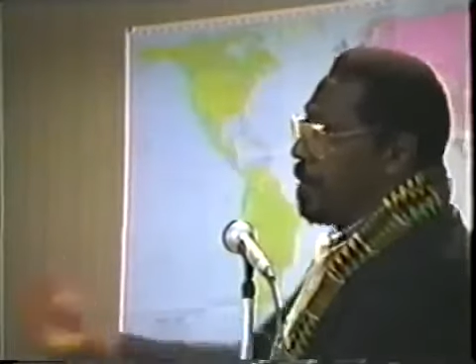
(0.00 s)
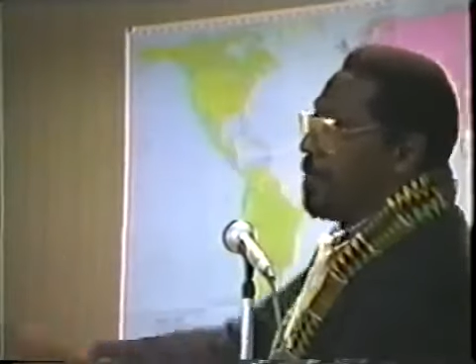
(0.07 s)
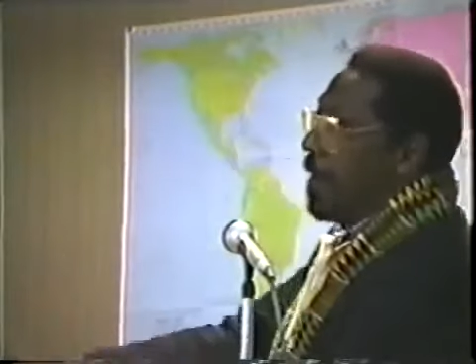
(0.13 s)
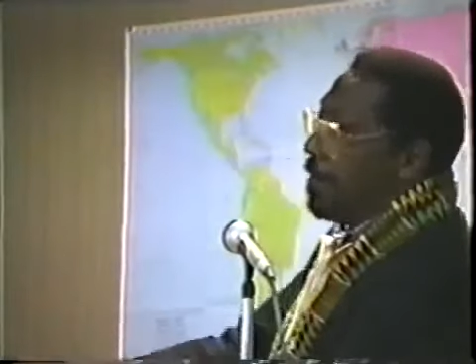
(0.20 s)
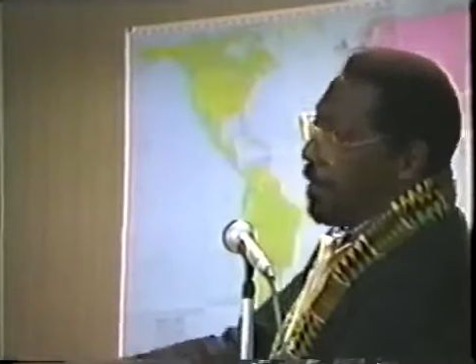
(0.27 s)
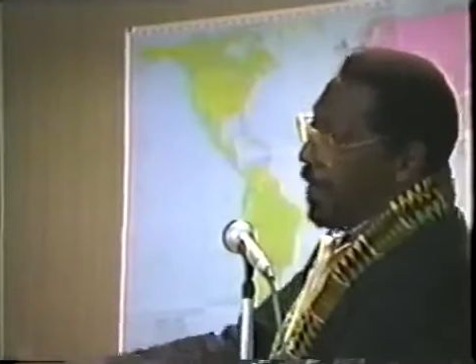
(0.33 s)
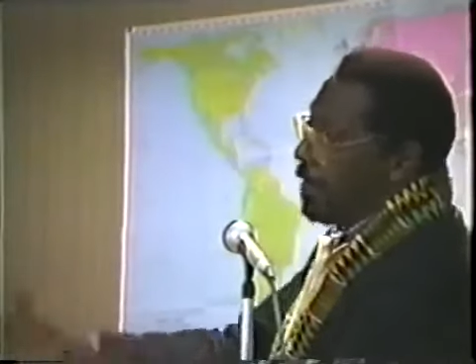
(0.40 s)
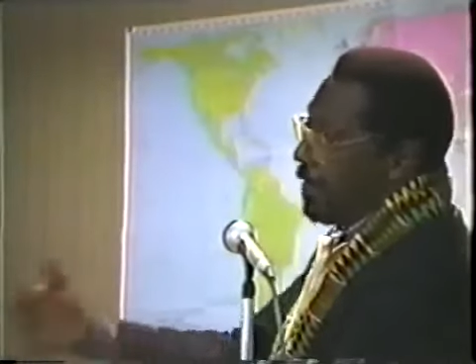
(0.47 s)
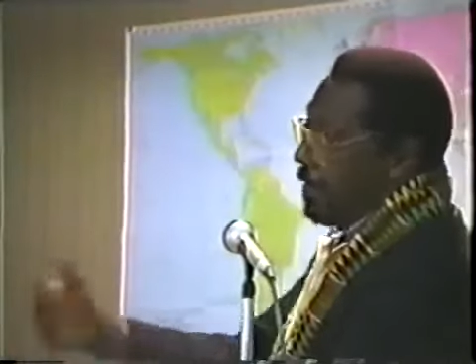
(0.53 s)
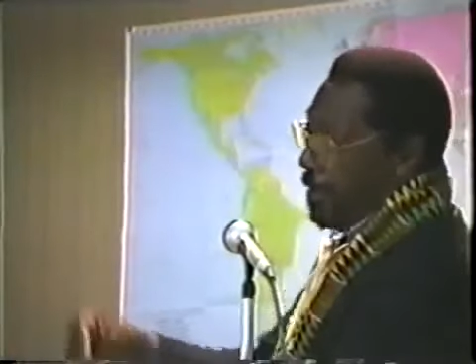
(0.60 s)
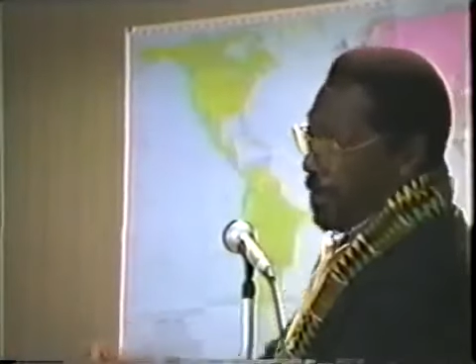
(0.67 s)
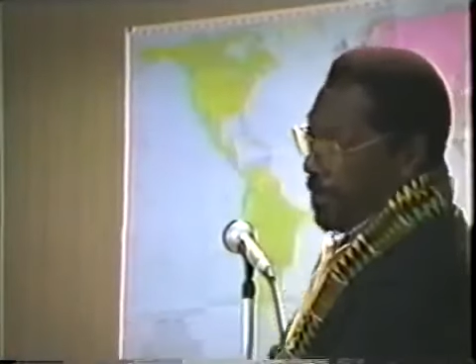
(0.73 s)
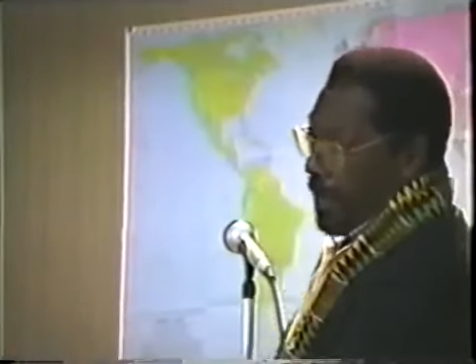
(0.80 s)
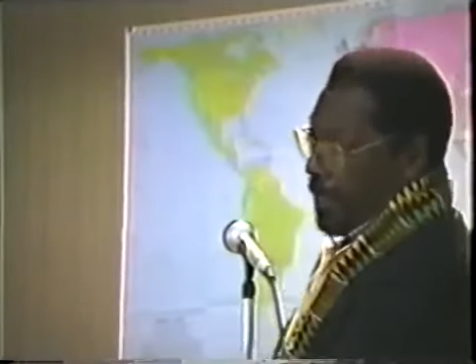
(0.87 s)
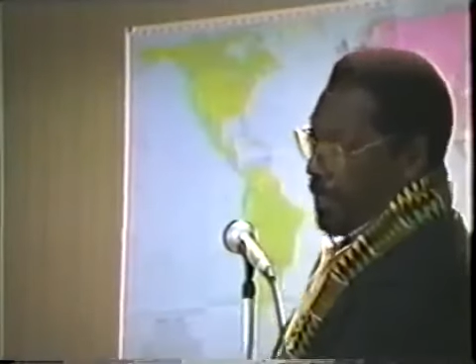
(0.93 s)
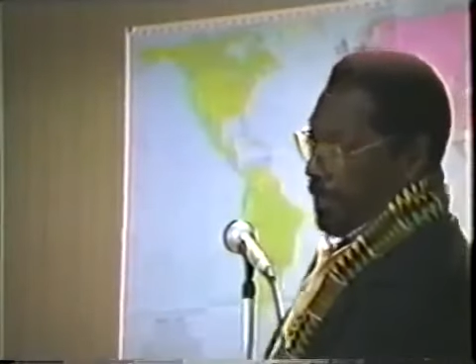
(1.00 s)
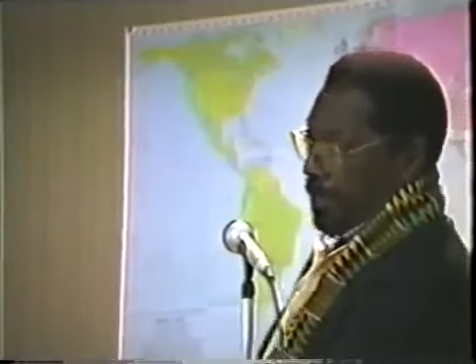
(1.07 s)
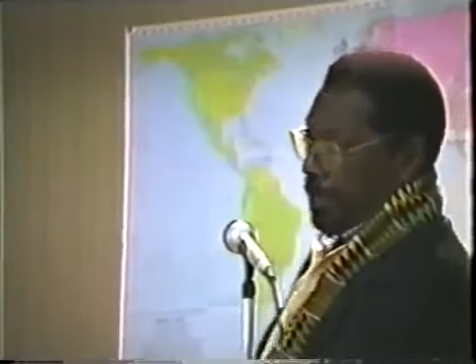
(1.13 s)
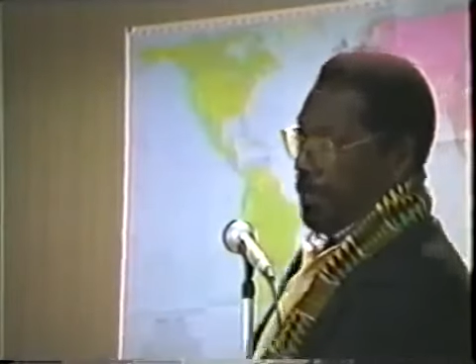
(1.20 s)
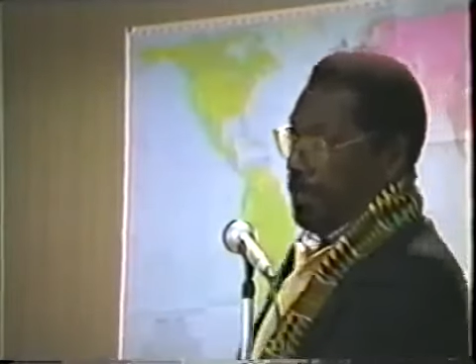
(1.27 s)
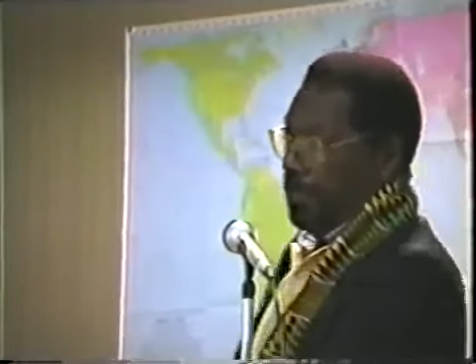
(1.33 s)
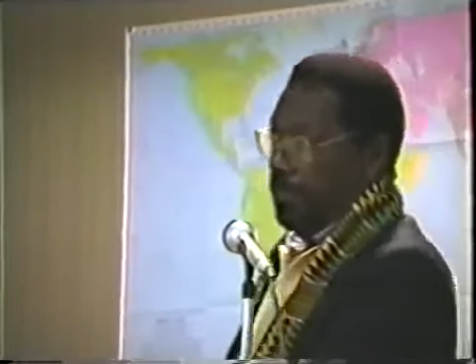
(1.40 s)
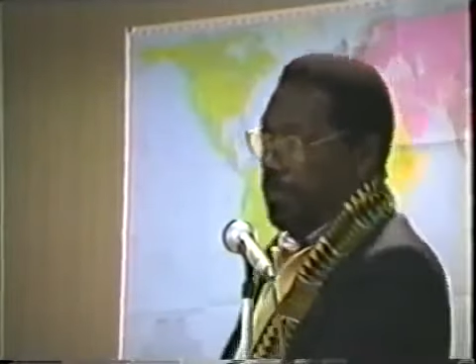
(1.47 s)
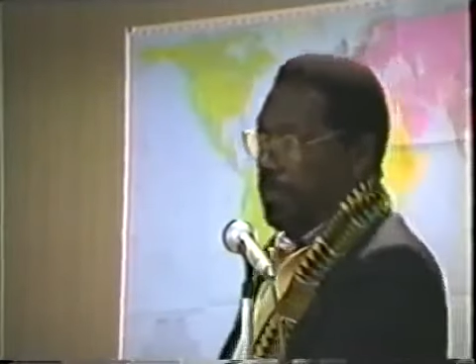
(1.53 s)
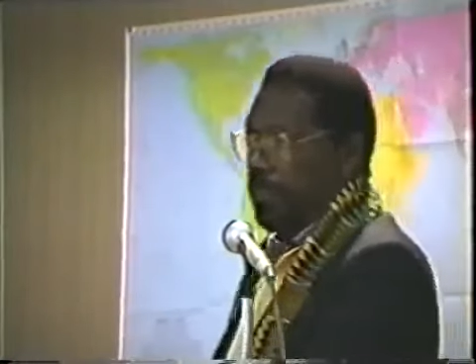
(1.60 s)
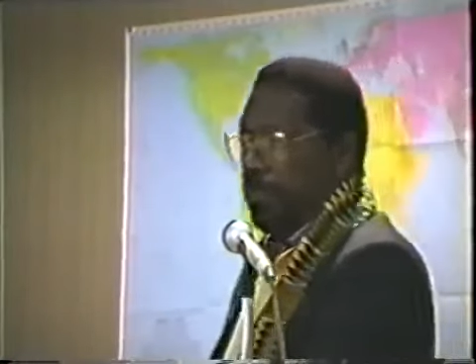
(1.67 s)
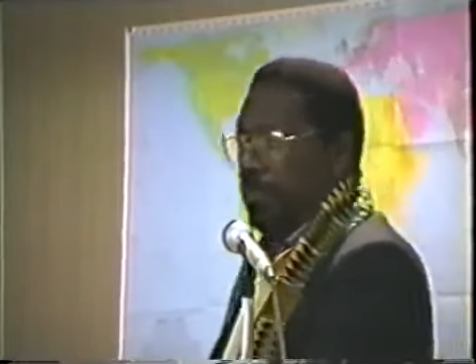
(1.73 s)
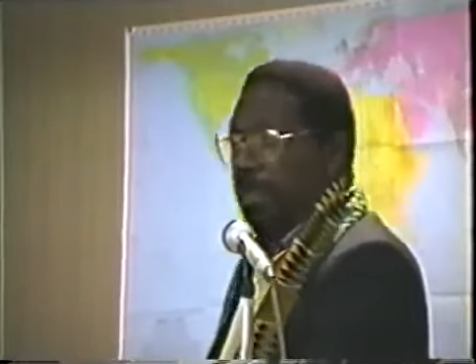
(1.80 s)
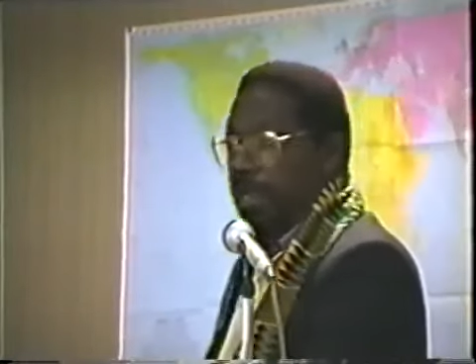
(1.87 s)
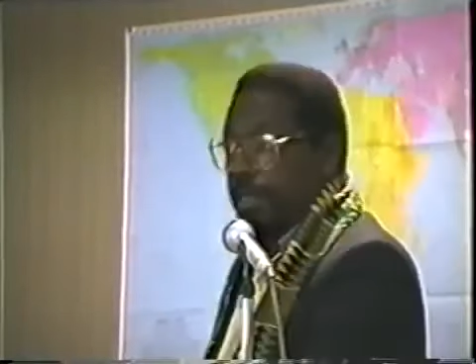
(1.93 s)
about that situation
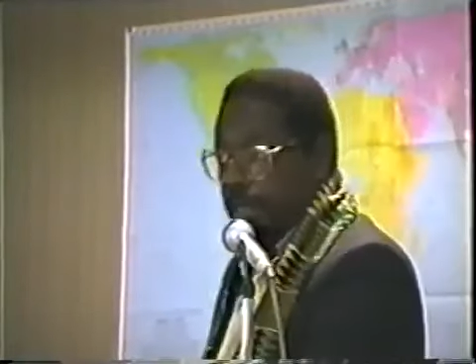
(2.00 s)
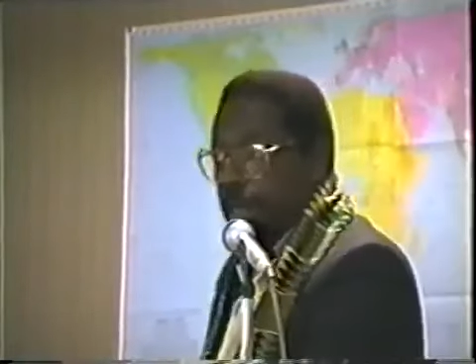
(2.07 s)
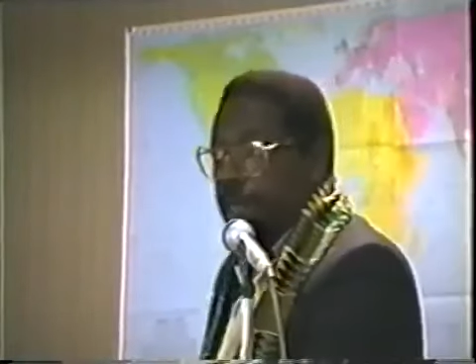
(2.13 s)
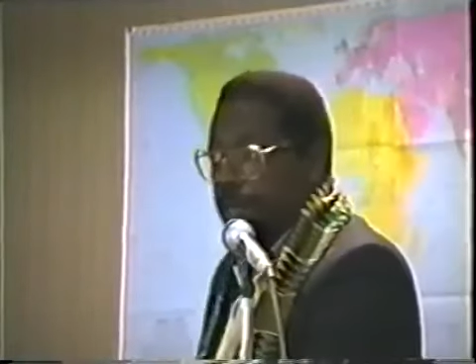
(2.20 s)
and